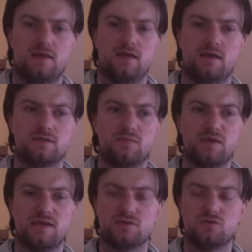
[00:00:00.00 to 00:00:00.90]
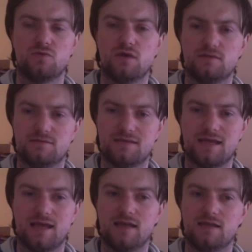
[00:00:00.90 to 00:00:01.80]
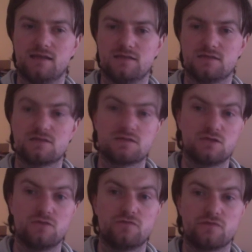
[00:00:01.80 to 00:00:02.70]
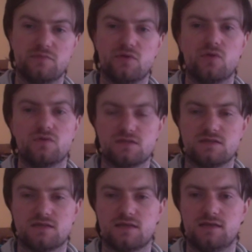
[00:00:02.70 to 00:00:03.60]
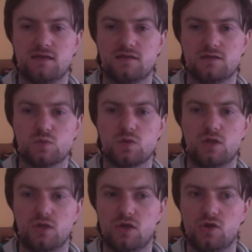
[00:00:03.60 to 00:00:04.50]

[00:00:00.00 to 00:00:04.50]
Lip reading: It's a pay as you want, and it's 2 free bonuses at the end as well,